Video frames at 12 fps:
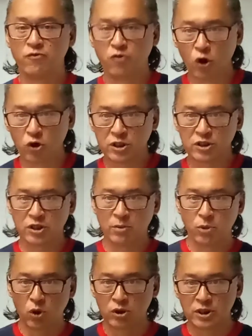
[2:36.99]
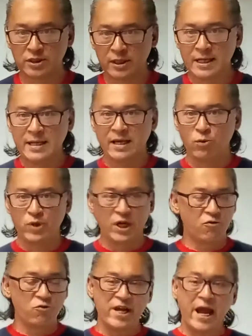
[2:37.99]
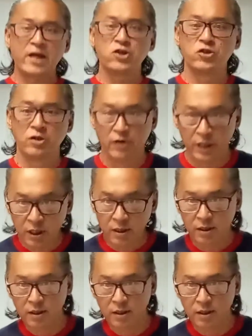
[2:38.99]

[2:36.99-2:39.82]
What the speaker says: vloggers and bloggers, and we are reactionary.